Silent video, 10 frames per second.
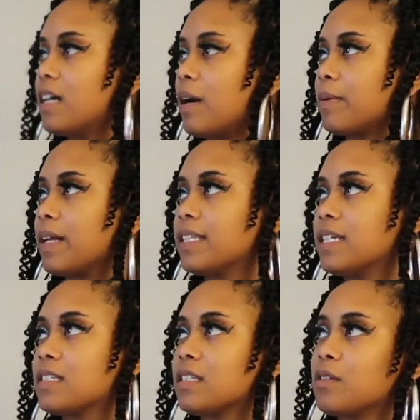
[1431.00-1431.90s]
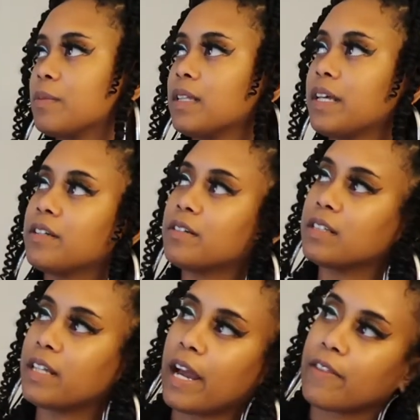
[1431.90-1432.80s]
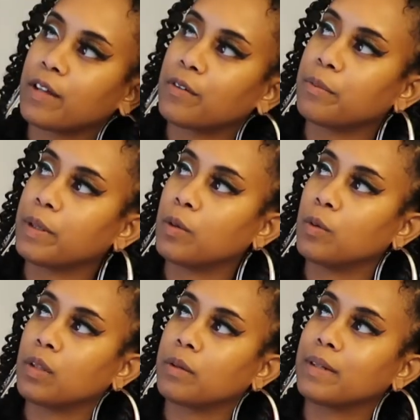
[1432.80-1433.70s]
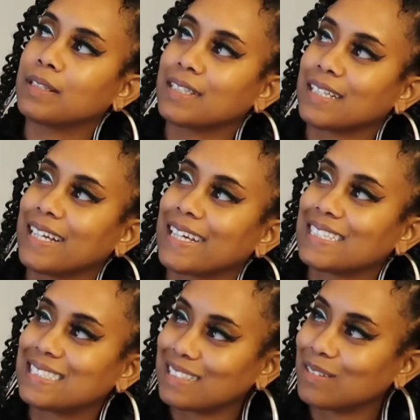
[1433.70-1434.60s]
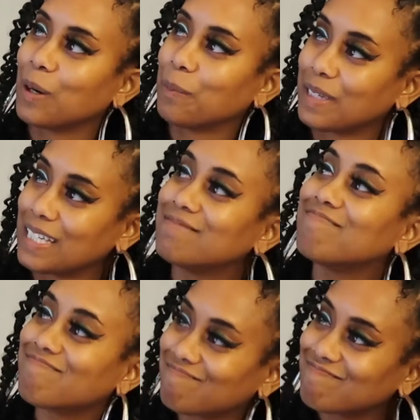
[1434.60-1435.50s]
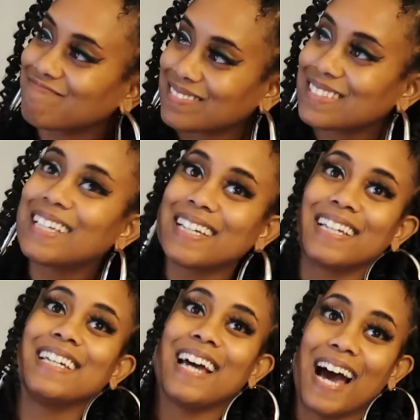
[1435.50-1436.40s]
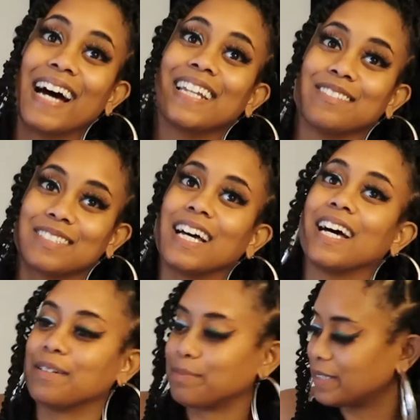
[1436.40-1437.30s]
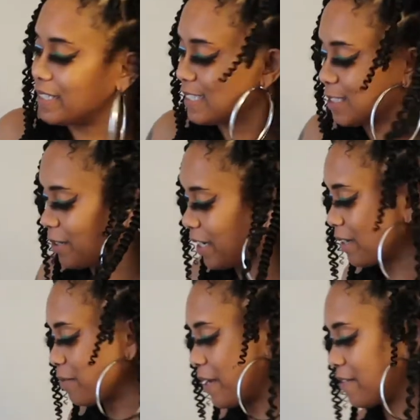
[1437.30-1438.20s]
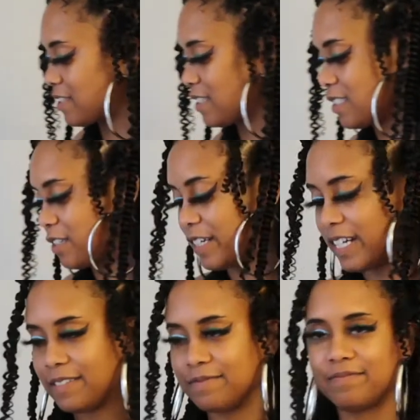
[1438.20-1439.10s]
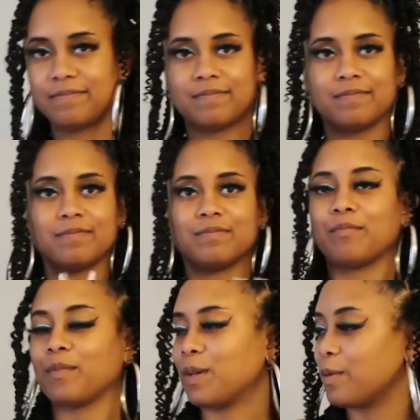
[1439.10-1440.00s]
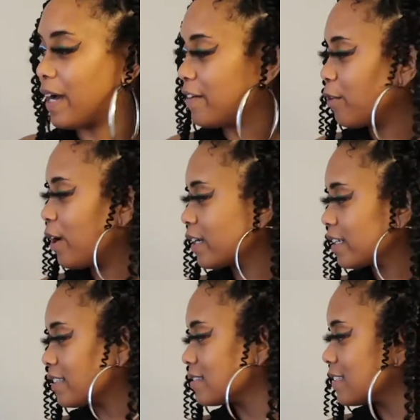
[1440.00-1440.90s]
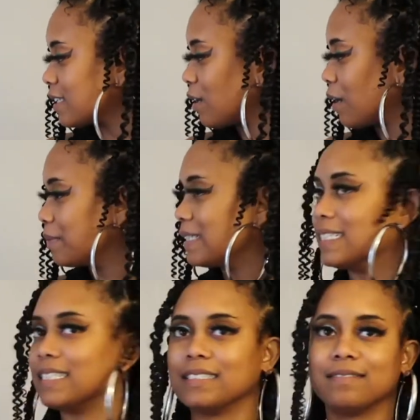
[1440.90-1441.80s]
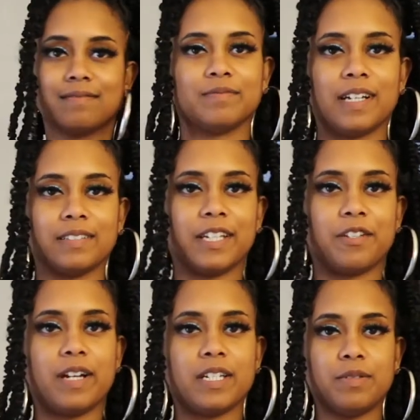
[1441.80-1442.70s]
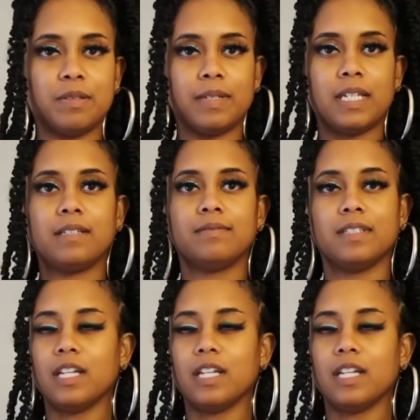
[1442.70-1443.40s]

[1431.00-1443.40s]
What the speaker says: I'm glad that it's a little bit later in the day. I thought it would be cooler, but it's looking like it's still gonna be hot outside, but it's okay. We have sunscreen. We'll have water. It'll all be good. I'll take you guys with me.